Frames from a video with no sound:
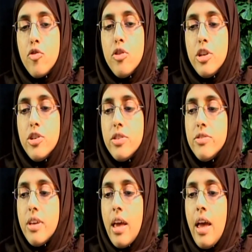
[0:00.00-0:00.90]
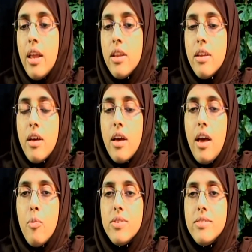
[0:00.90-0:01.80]
traditions and
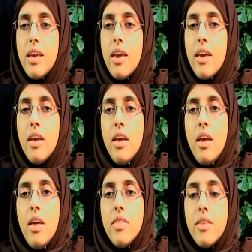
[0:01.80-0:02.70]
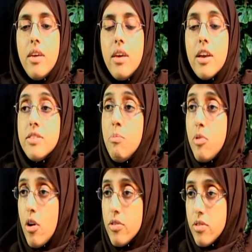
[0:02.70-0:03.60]
I would say the
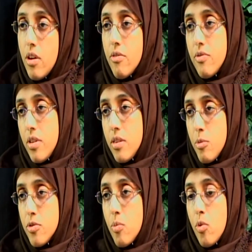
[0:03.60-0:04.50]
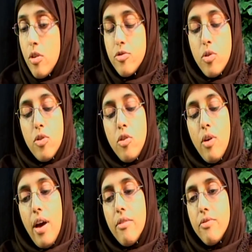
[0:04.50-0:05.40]
exemplars of in the Muslim world. So you
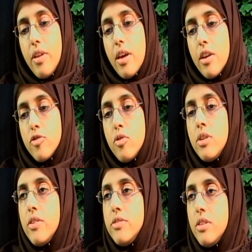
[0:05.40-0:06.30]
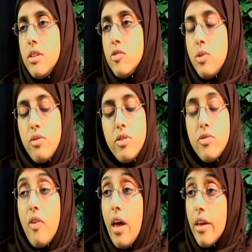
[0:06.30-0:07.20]
have like extraordinary cities, whether it's
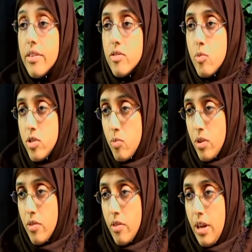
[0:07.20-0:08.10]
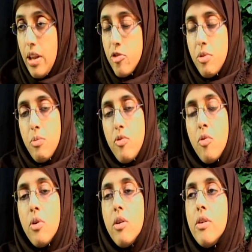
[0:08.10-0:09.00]
Fez, which where the Rihla has been
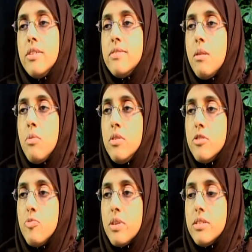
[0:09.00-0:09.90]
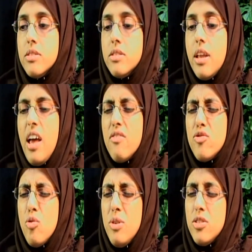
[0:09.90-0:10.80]
before, mm-hmm. or Istanbul, and these places that have
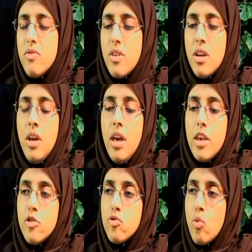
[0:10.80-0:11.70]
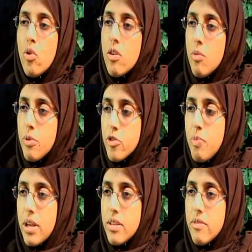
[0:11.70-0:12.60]
so much of a historical
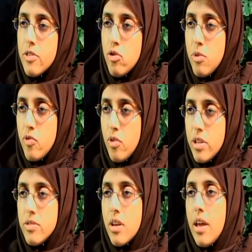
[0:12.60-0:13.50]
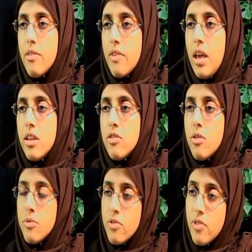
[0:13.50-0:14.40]
perspective and so much for us to kind of gain in
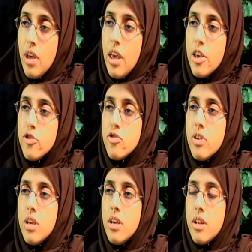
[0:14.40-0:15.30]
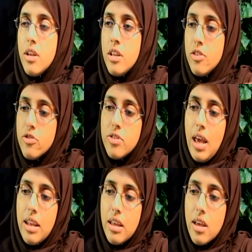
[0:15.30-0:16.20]
terms of history and
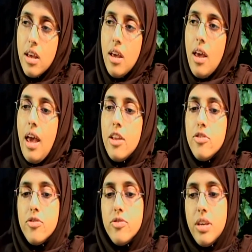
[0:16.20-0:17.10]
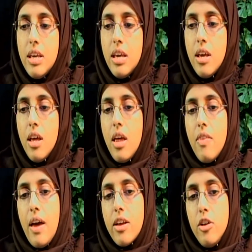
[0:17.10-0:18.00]
understanding, and to see
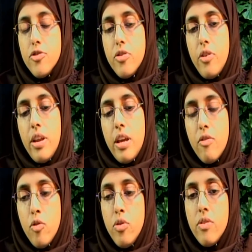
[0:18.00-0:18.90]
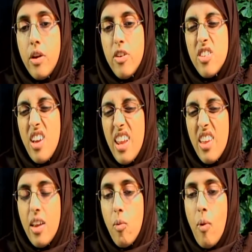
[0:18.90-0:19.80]
that culture there and get rooted there, and to kind
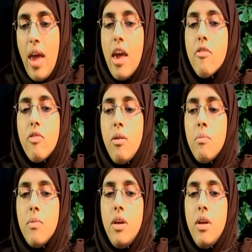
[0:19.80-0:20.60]
of get away from,